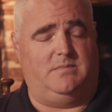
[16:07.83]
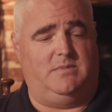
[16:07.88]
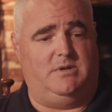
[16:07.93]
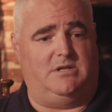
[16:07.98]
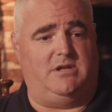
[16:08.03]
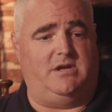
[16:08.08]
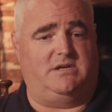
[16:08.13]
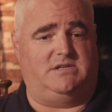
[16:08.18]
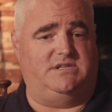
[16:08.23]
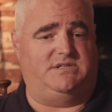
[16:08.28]

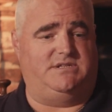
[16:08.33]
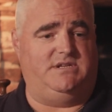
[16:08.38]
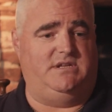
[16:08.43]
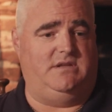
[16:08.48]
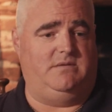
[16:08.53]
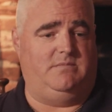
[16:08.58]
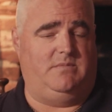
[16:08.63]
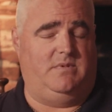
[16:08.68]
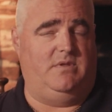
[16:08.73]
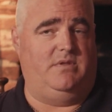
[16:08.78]
and like to
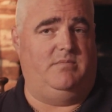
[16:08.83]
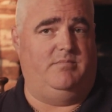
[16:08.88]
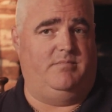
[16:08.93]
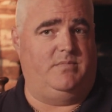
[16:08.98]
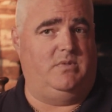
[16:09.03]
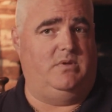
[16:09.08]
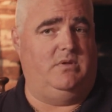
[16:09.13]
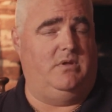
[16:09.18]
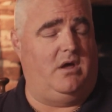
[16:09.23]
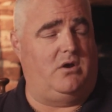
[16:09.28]
see
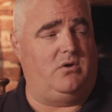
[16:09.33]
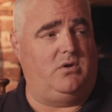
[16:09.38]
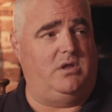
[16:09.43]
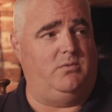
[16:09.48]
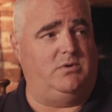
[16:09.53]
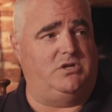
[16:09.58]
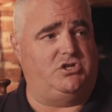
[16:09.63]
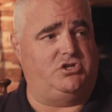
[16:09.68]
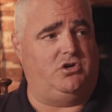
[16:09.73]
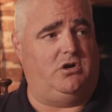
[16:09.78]
not
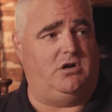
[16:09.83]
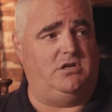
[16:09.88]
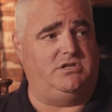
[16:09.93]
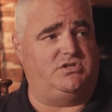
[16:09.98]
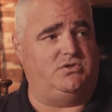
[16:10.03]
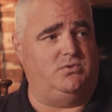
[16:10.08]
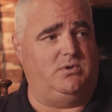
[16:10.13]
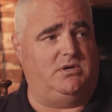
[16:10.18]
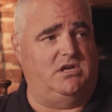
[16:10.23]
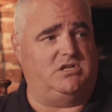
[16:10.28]
only what
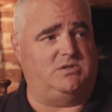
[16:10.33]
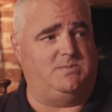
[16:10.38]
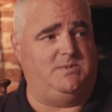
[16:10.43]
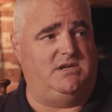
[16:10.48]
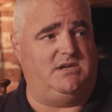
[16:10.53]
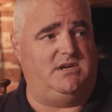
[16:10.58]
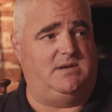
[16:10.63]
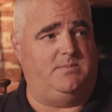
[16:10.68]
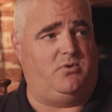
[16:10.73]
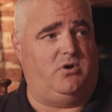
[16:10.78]
Sean's doing
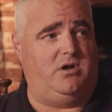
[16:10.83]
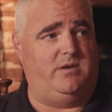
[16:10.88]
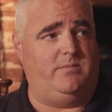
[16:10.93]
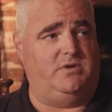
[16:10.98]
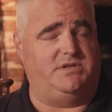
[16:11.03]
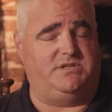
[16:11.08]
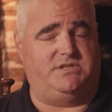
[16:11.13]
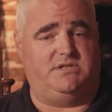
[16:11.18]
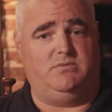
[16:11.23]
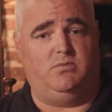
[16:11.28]
expanded upon,
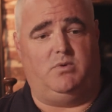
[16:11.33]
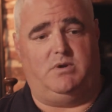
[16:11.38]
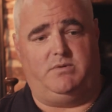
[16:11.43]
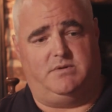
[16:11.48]
but see